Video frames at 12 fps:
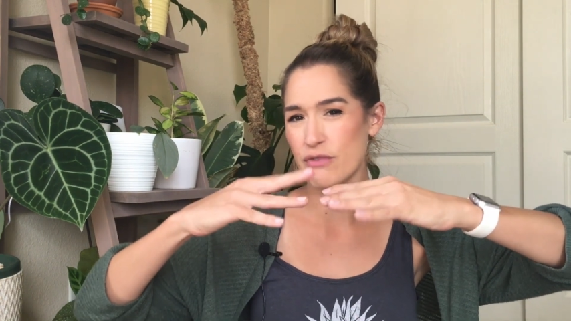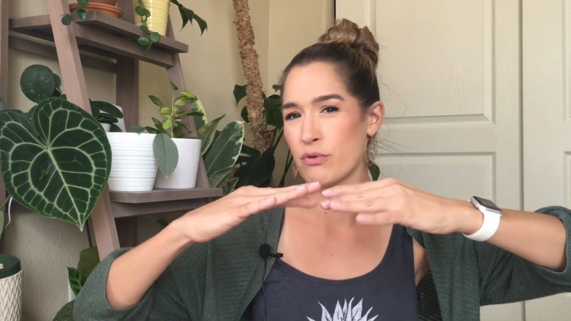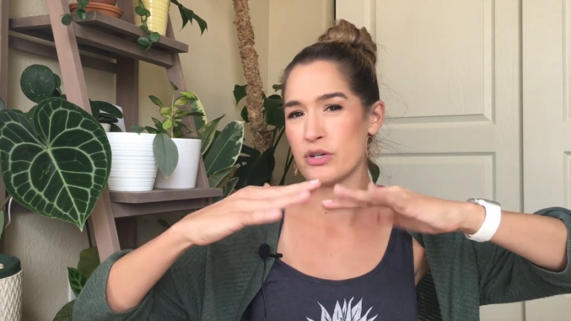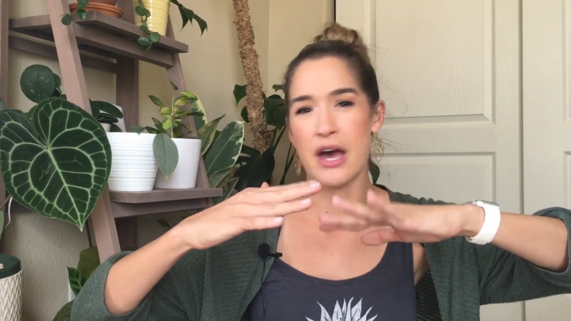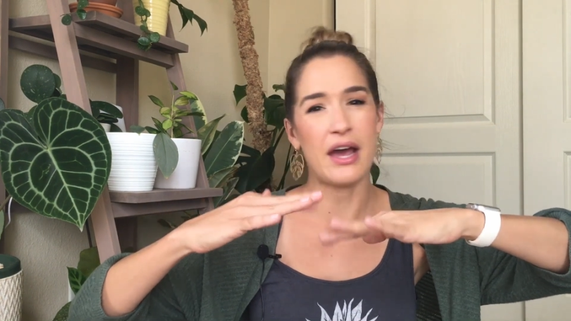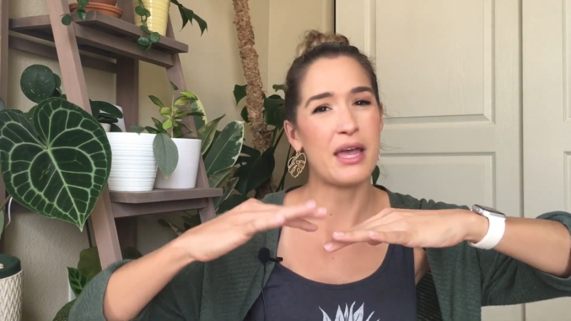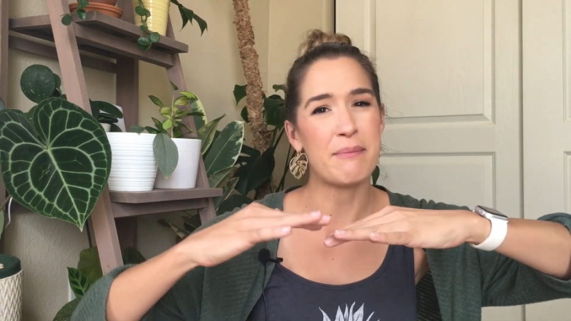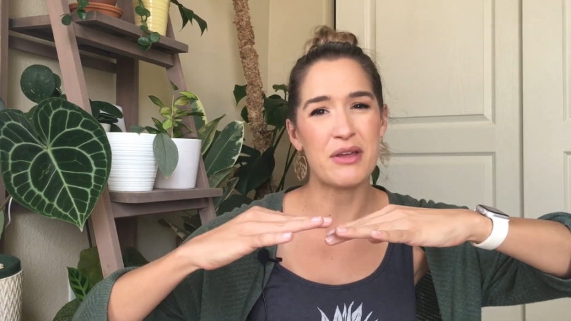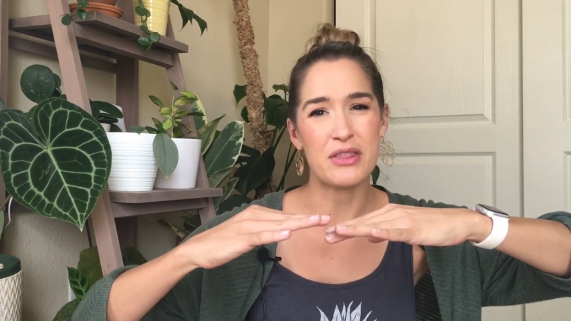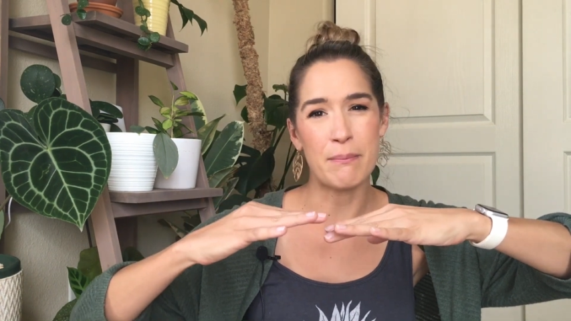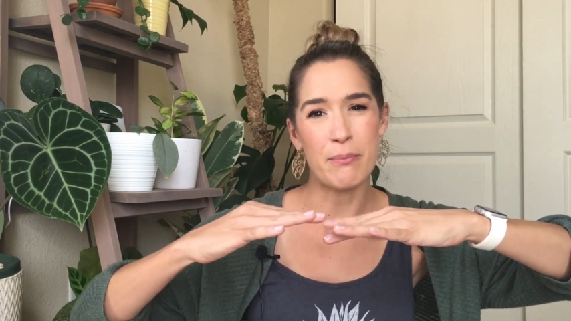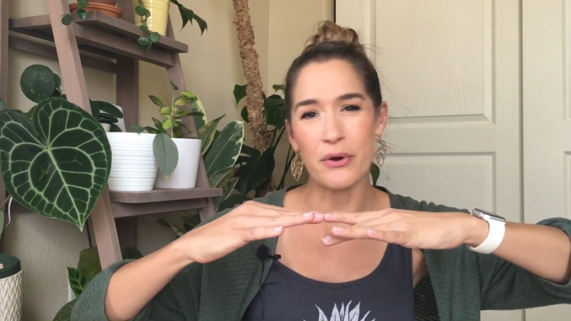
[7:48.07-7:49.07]
If we're talking
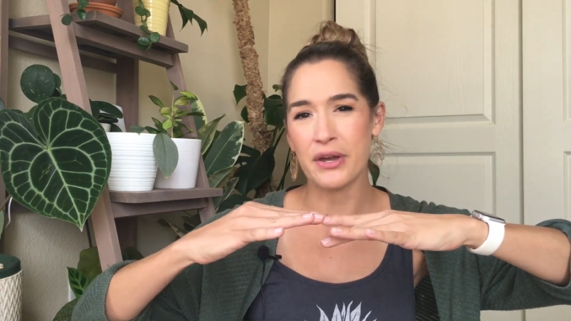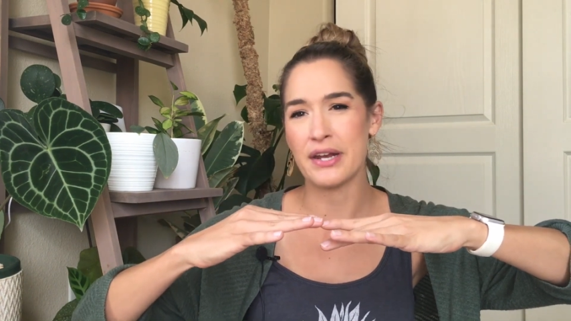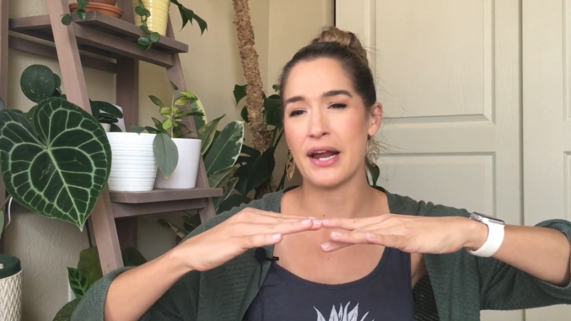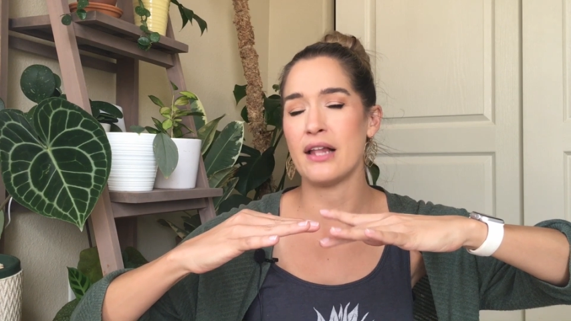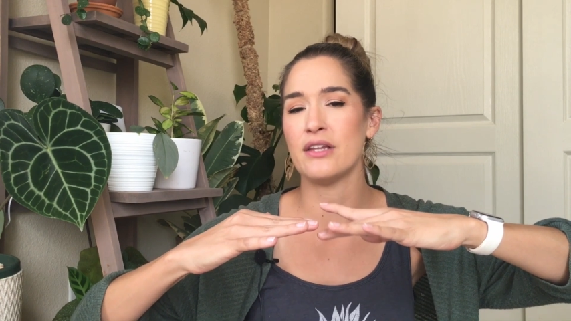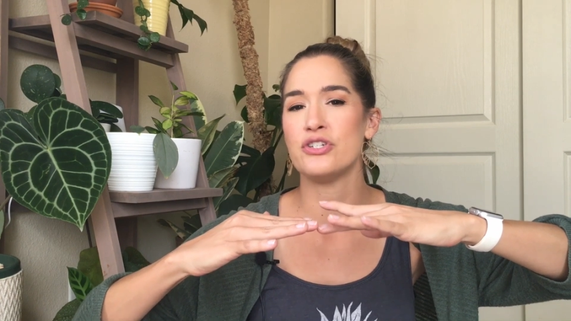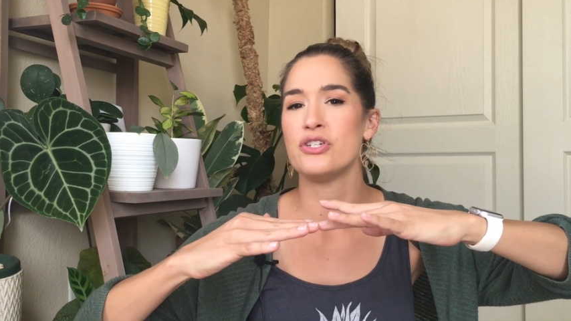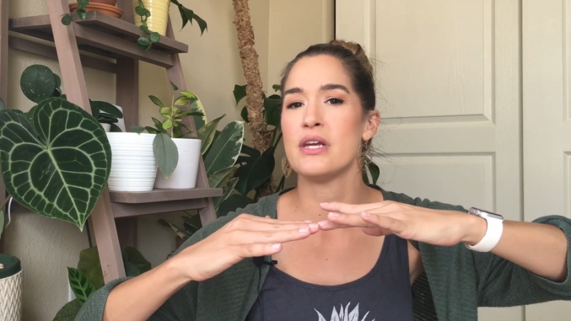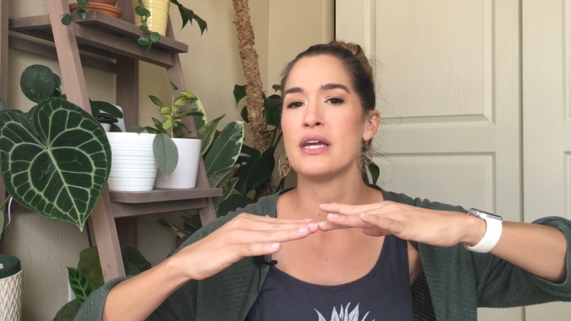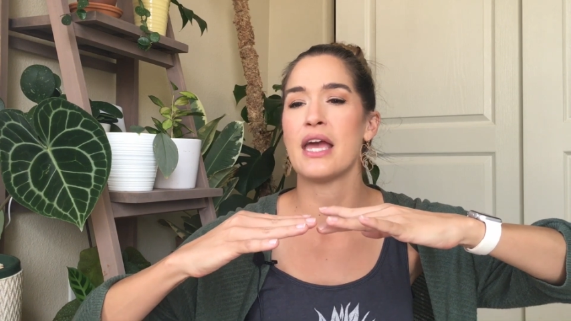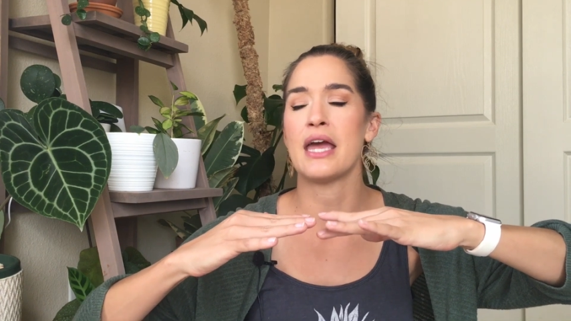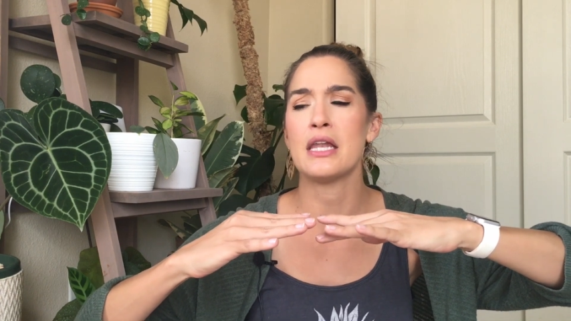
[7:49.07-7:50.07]
about the book analogy
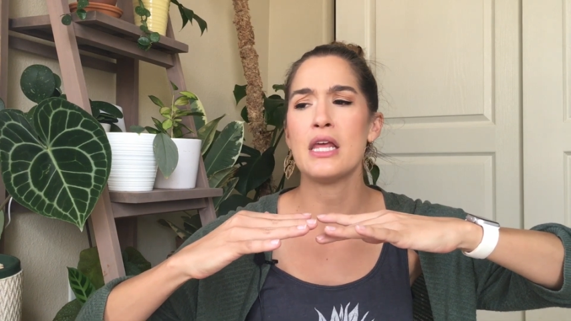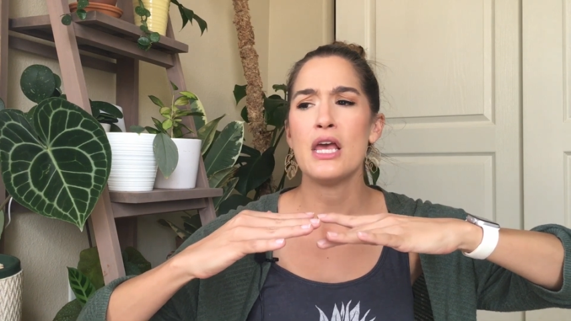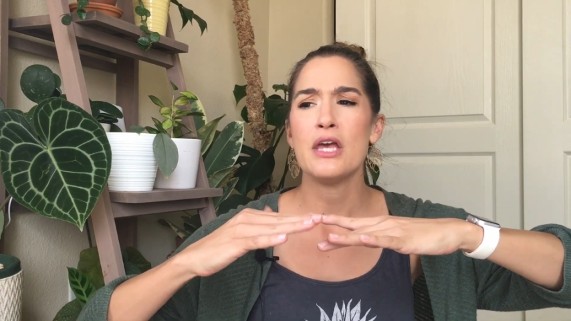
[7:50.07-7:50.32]
again,